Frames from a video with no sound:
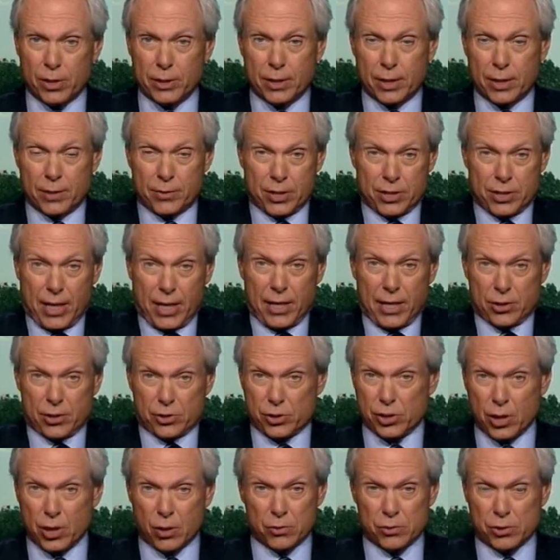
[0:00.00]
And the data
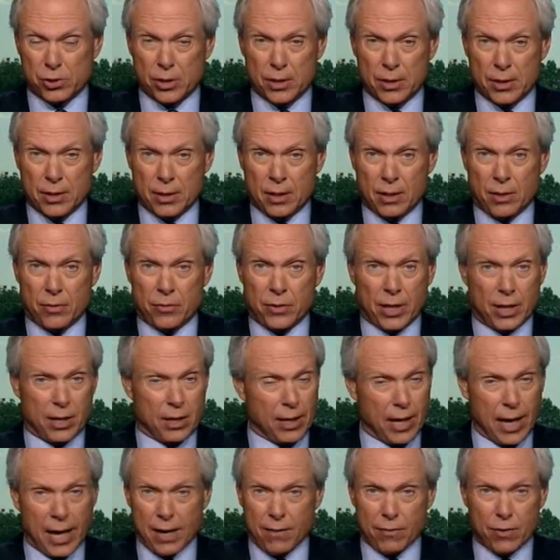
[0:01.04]
shows that a
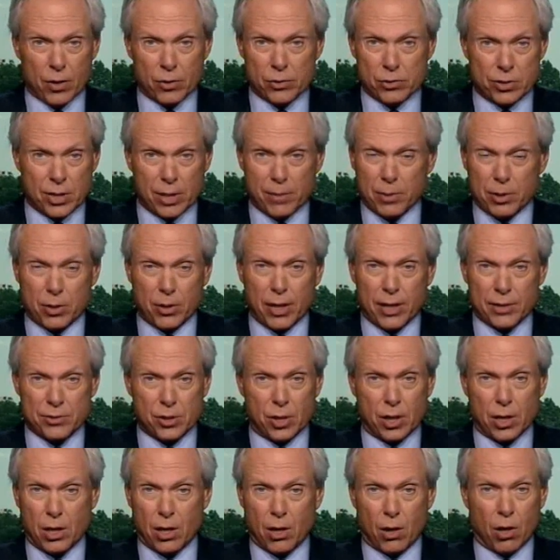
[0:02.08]
lot of those Democrats
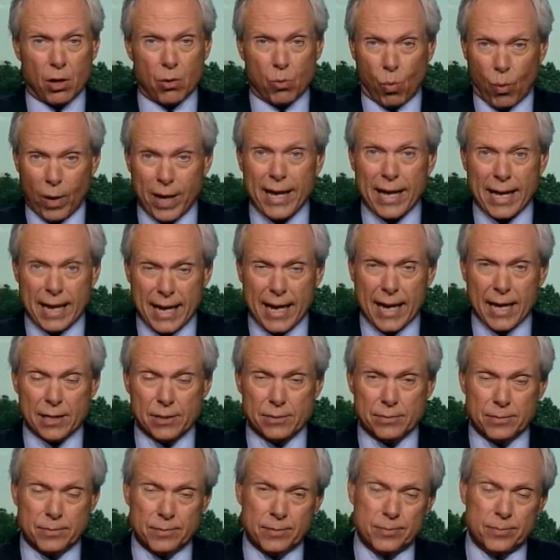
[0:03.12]
are way ahead.
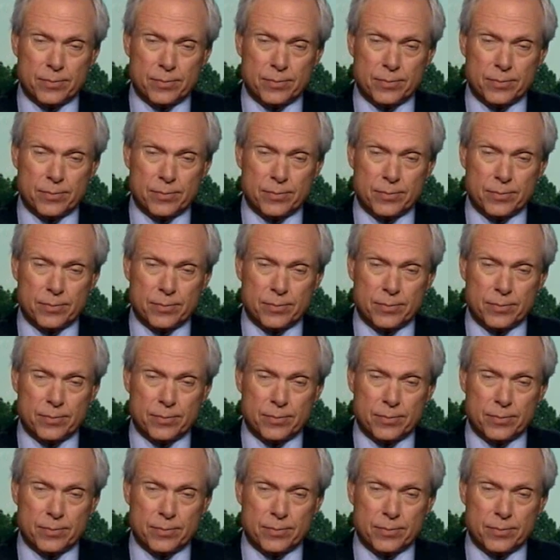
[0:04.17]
